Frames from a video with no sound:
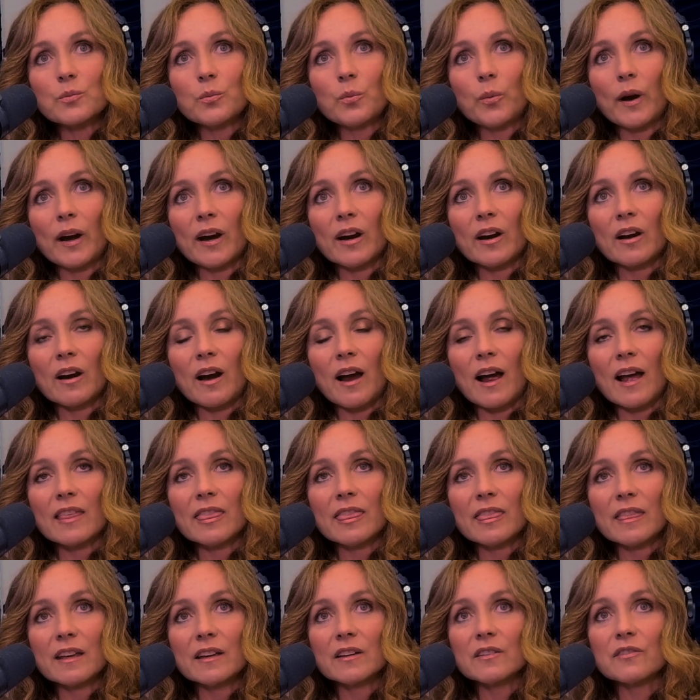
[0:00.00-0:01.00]
where I
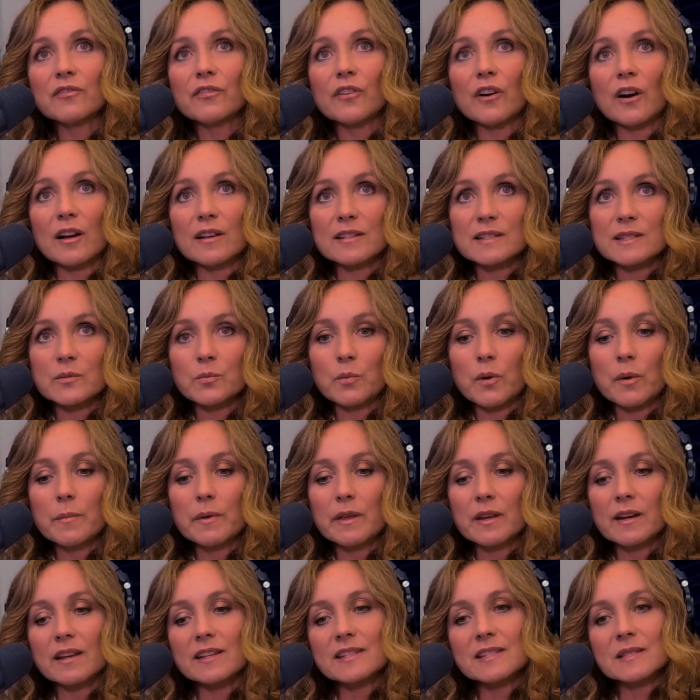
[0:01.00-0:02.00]
think for us
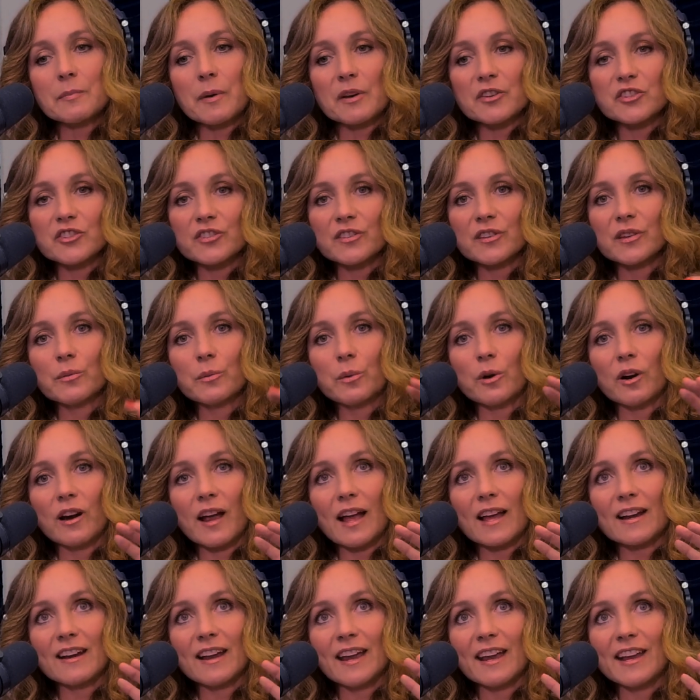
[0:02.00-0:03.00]
women, especially, we're
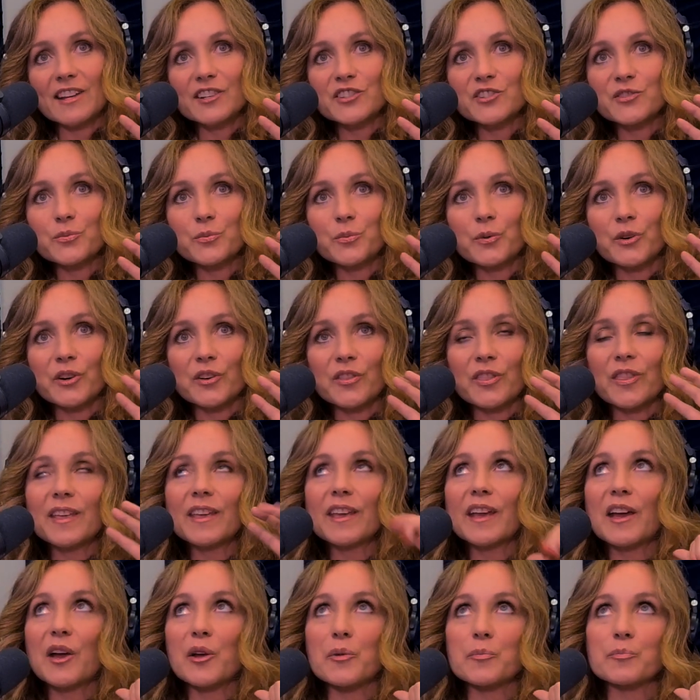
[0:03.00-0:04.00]
at an age where
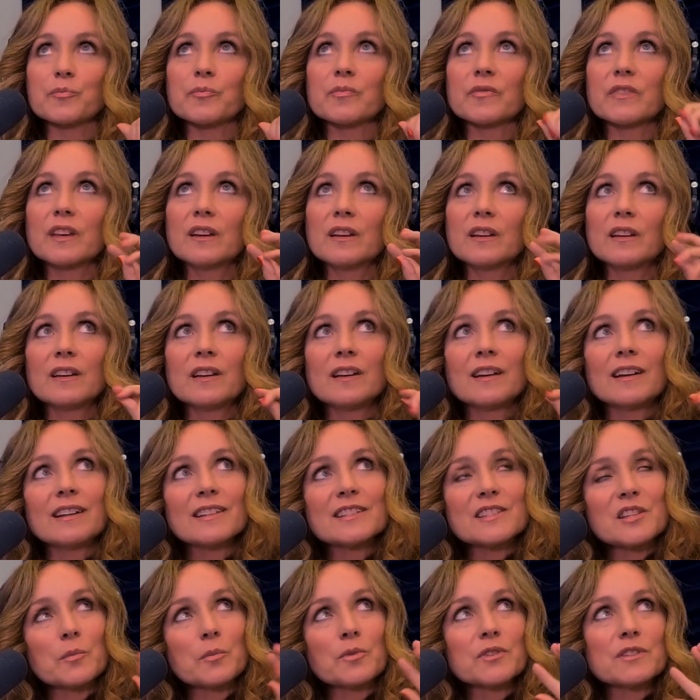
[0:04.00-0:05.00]

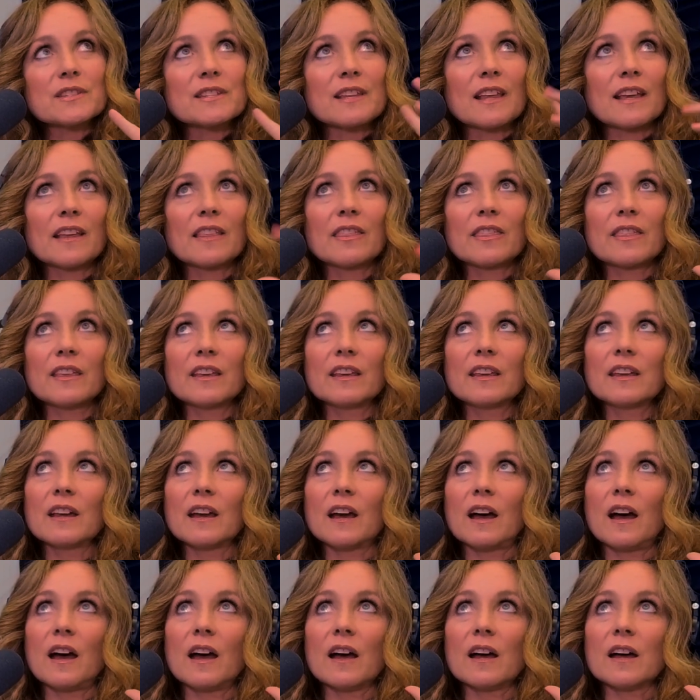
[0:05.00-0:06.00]
it's almost like
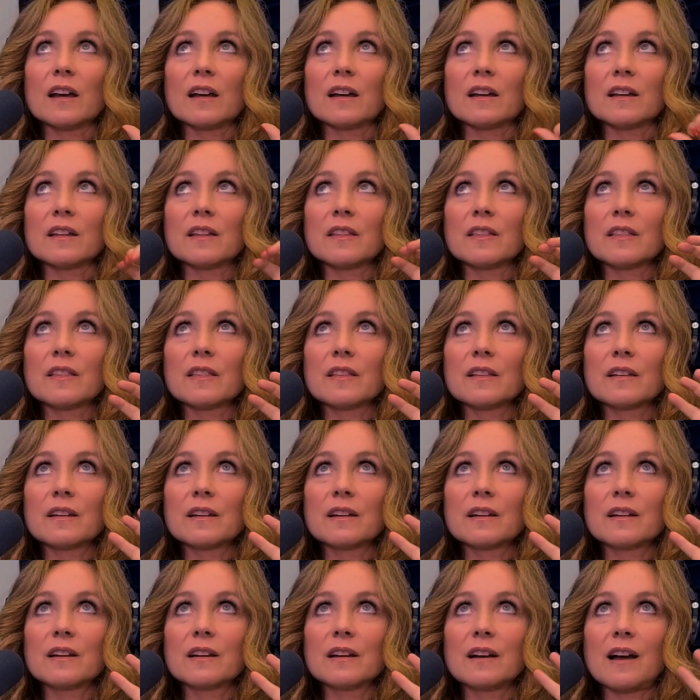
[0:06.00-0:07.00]
I
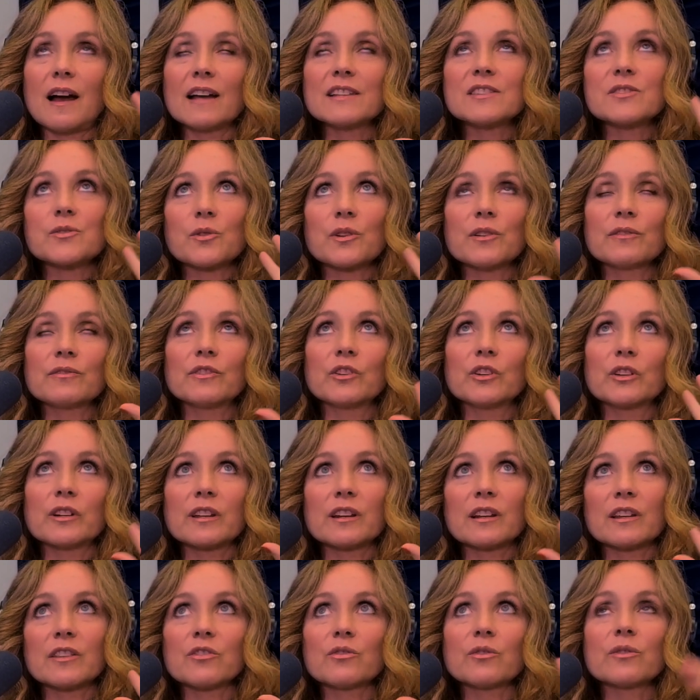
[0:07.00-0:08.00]
sort of look at
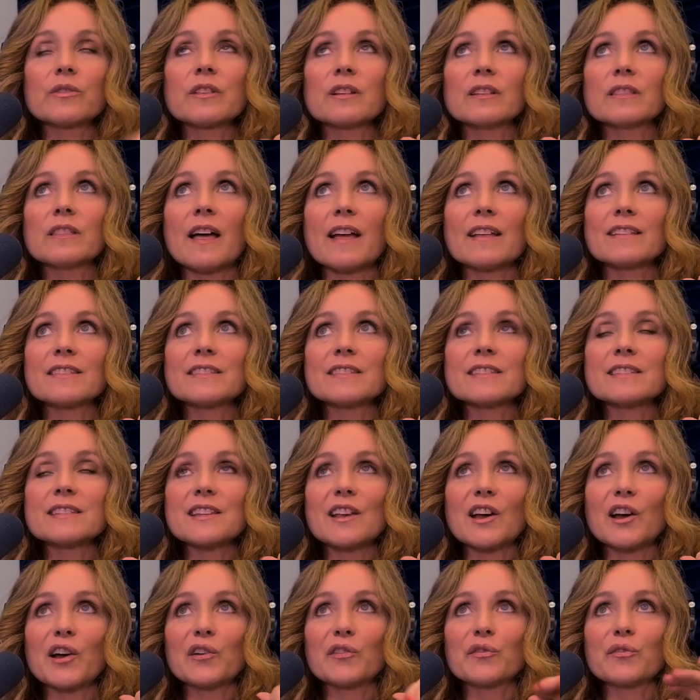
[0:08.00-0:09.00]
it through the lens
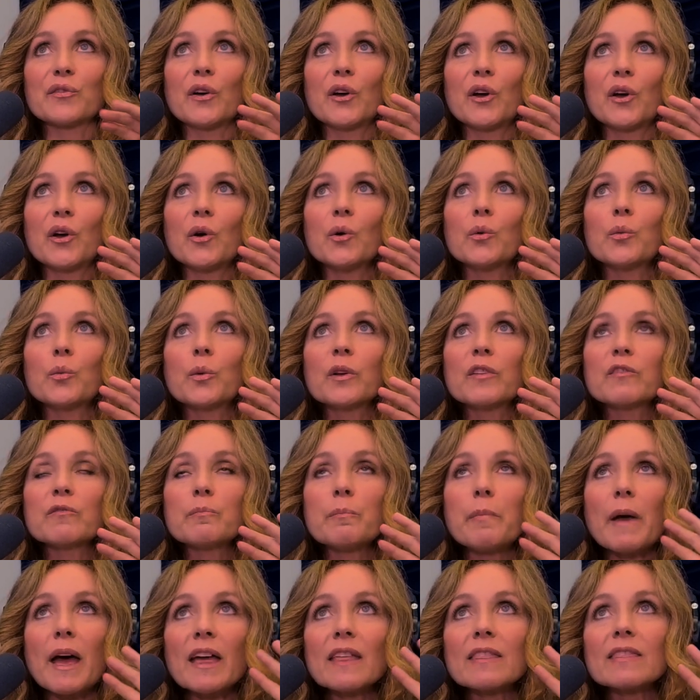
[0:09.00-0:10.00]
of, we've
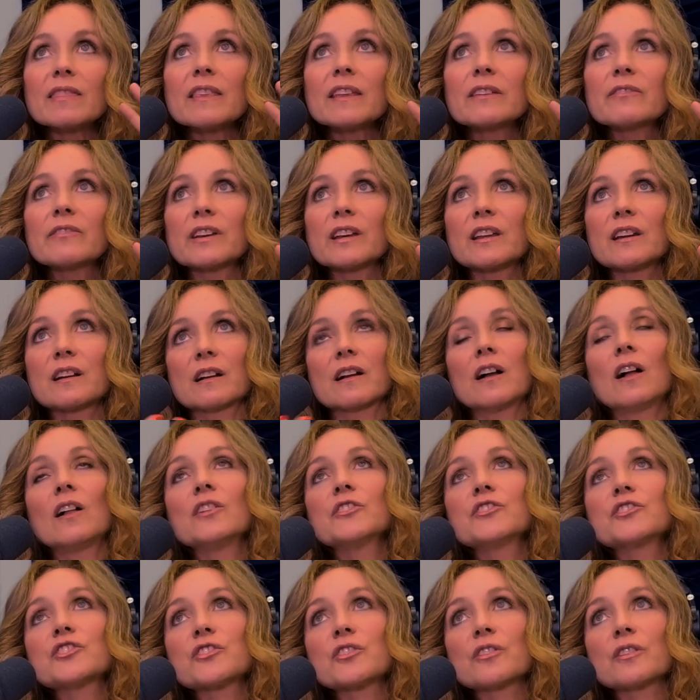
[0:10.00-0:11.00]
been living in a
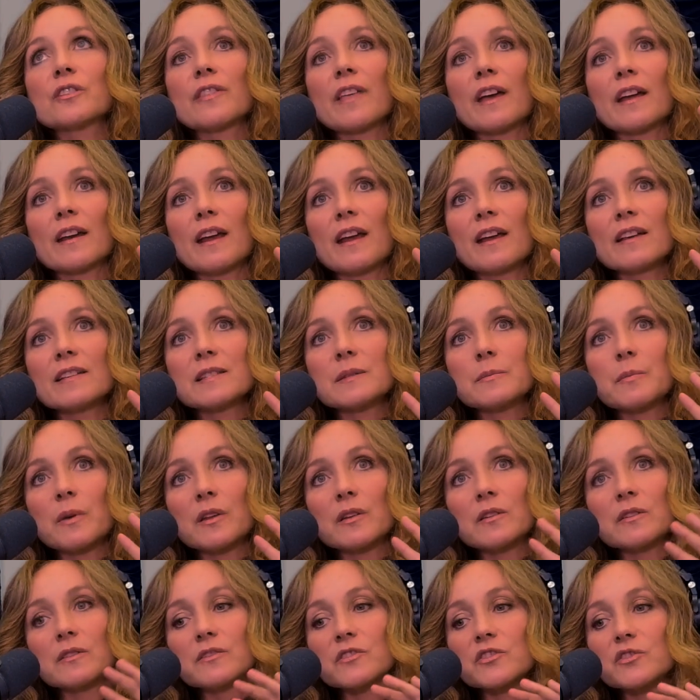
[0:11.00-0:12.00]
culture that has
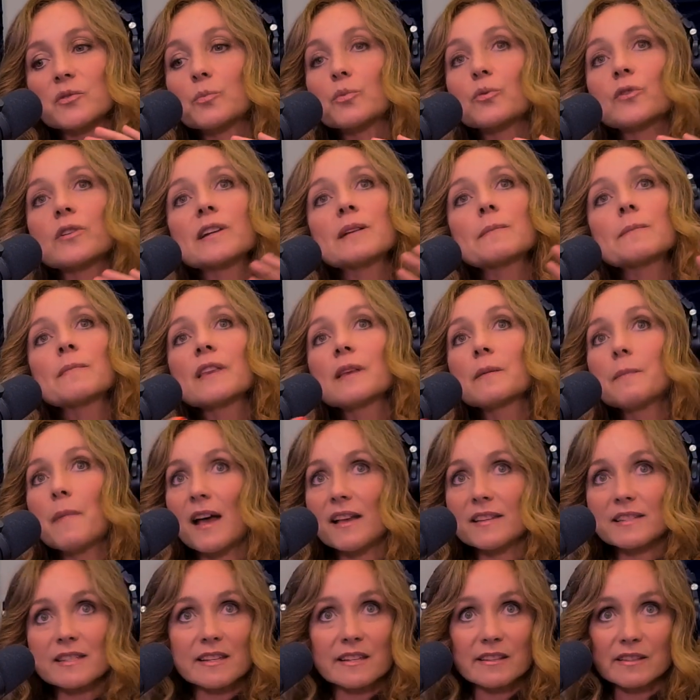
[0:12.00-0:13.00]
been supremely
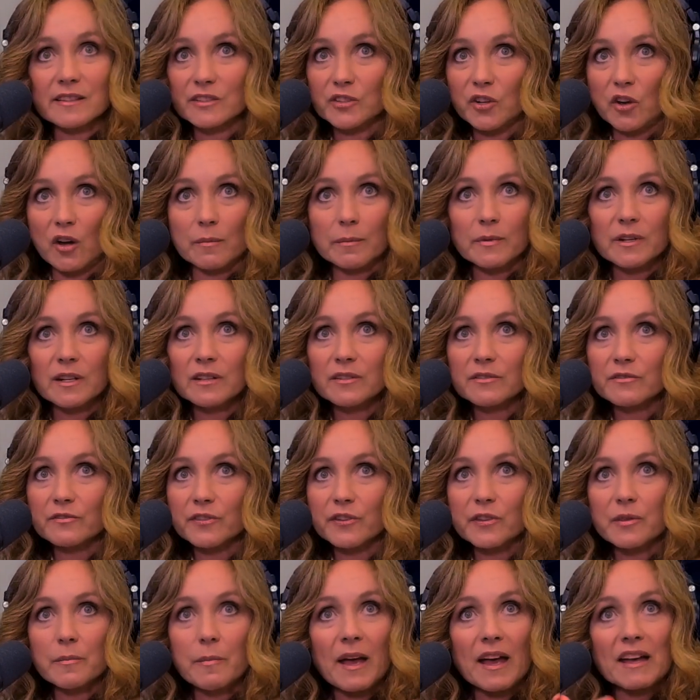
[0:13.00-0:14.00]
masculine dominant
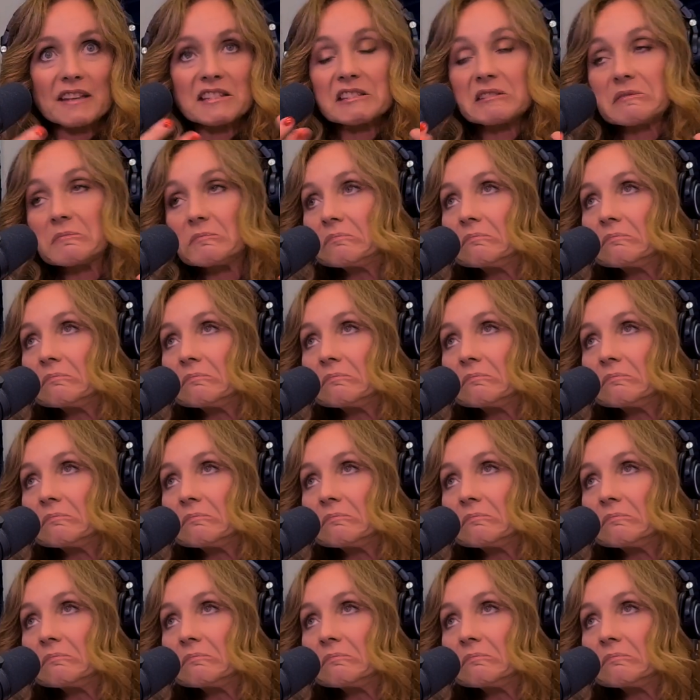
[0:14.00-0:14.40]
for the past